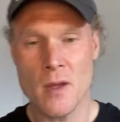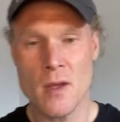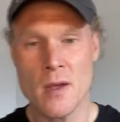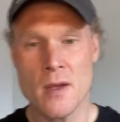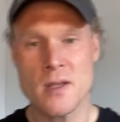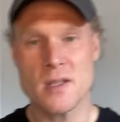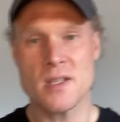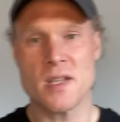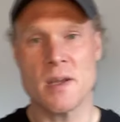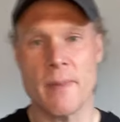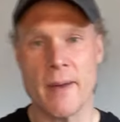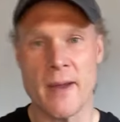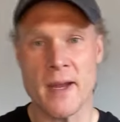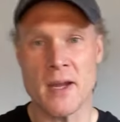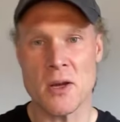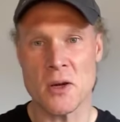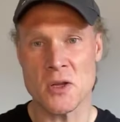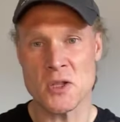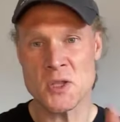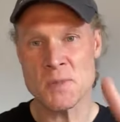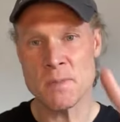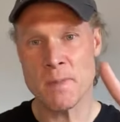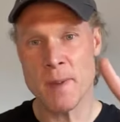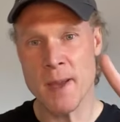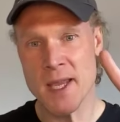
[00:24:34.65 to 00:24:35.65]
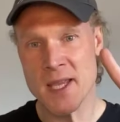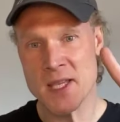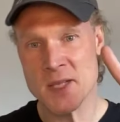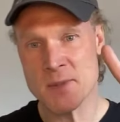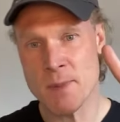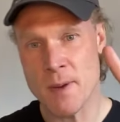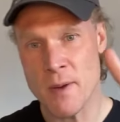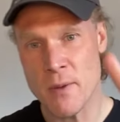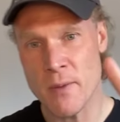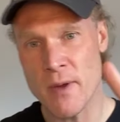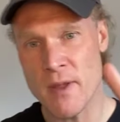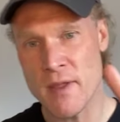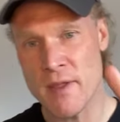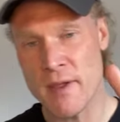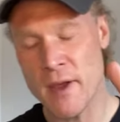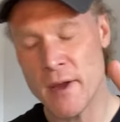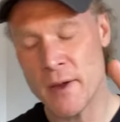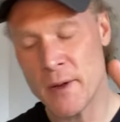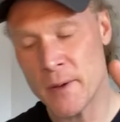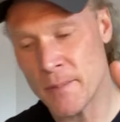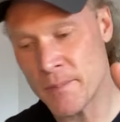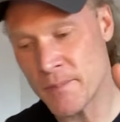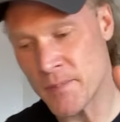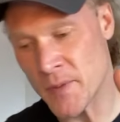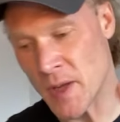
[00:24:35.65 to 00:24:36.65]
So may God's peace be with
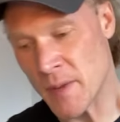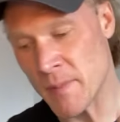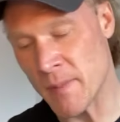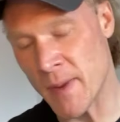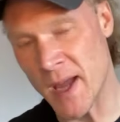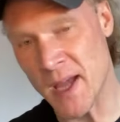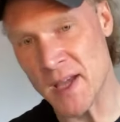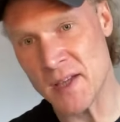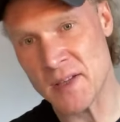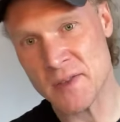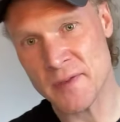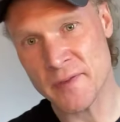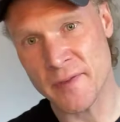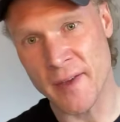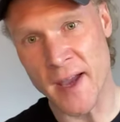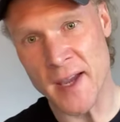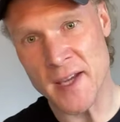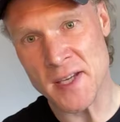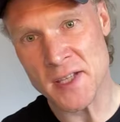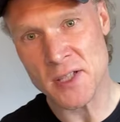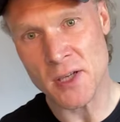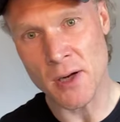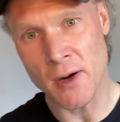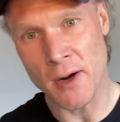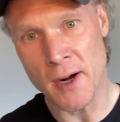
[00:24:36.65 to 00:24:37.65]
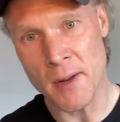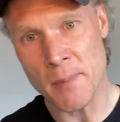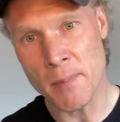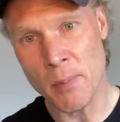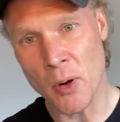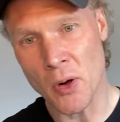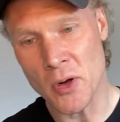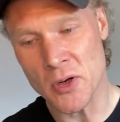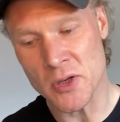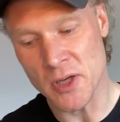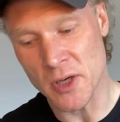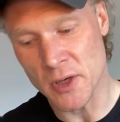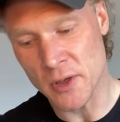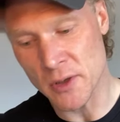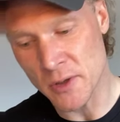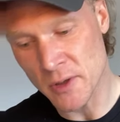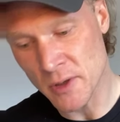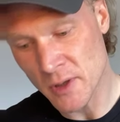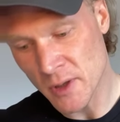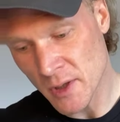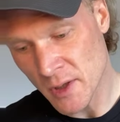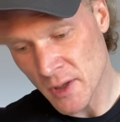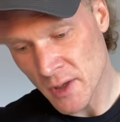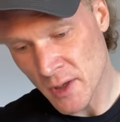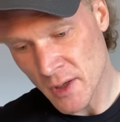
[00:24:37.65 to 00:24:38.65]
you, and may his face shine upon you
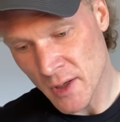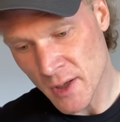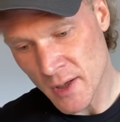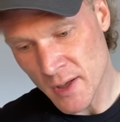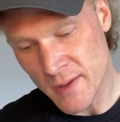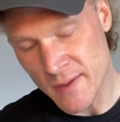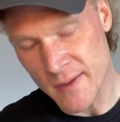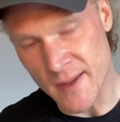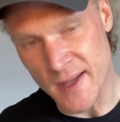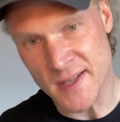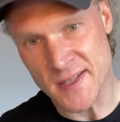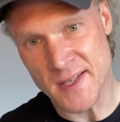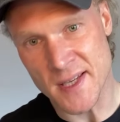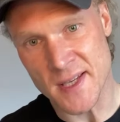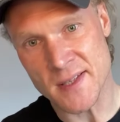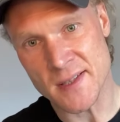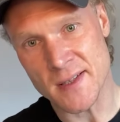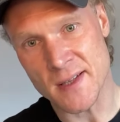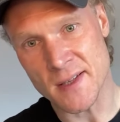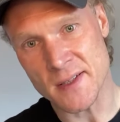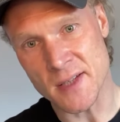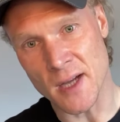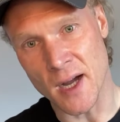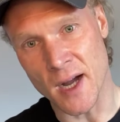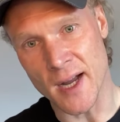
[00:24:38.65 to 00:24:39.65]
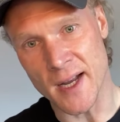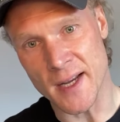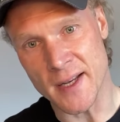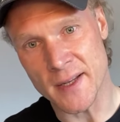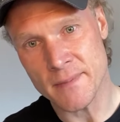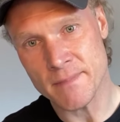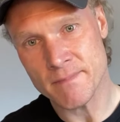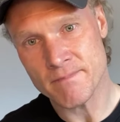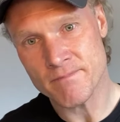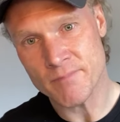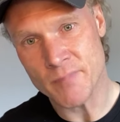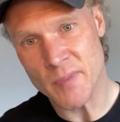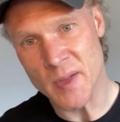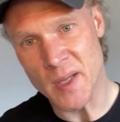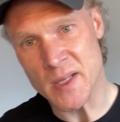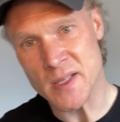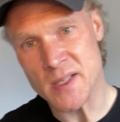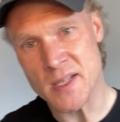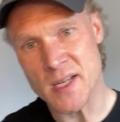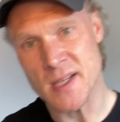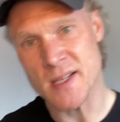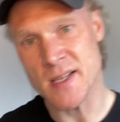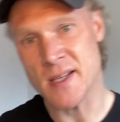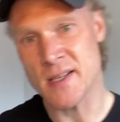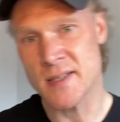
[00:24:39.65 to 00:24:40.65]
this Eastertide. In
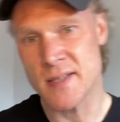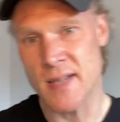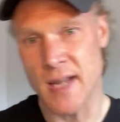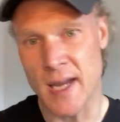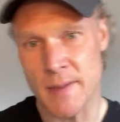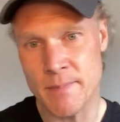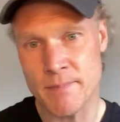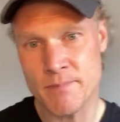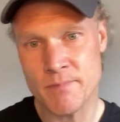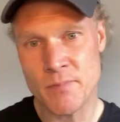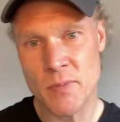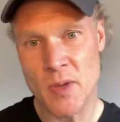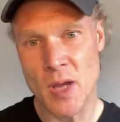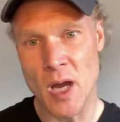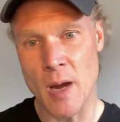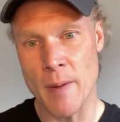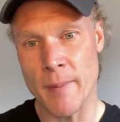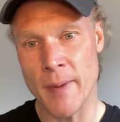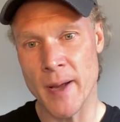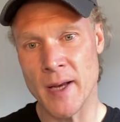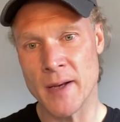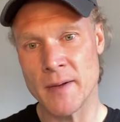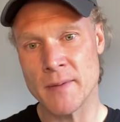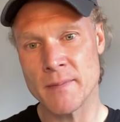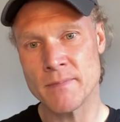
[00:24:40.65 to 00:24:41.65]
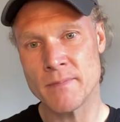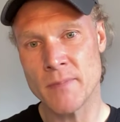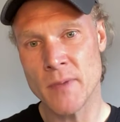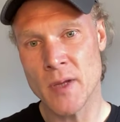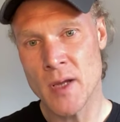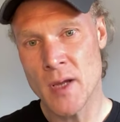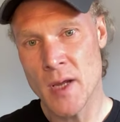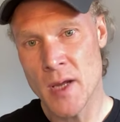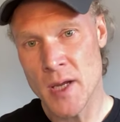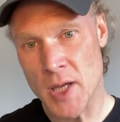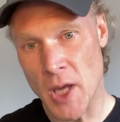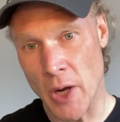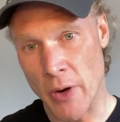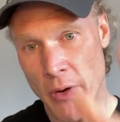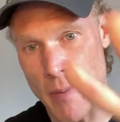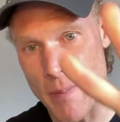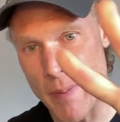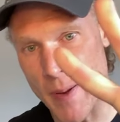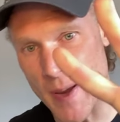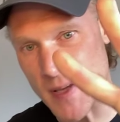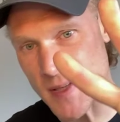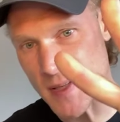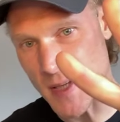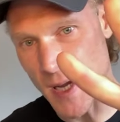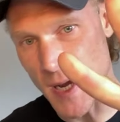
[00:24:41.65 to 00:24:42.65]
Jesus' name, amen. Go in
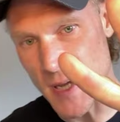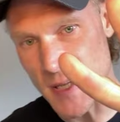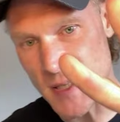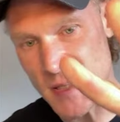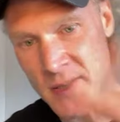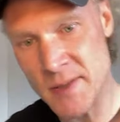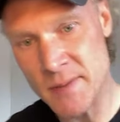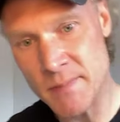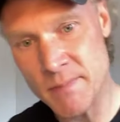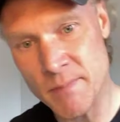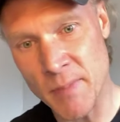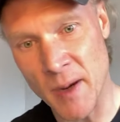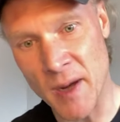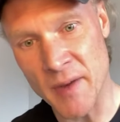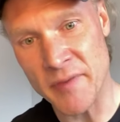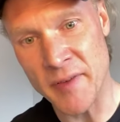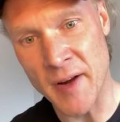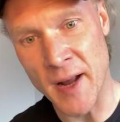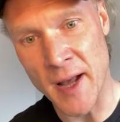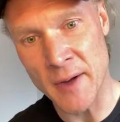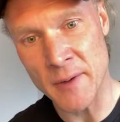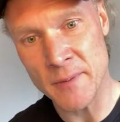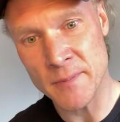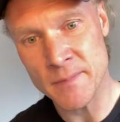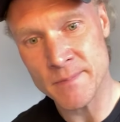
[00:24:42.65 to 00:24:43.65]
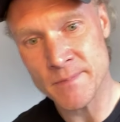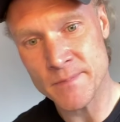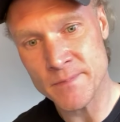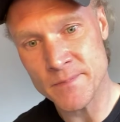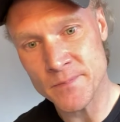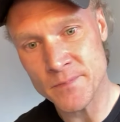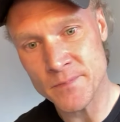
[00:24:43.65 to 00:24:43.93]
peace, guys. Bye for now.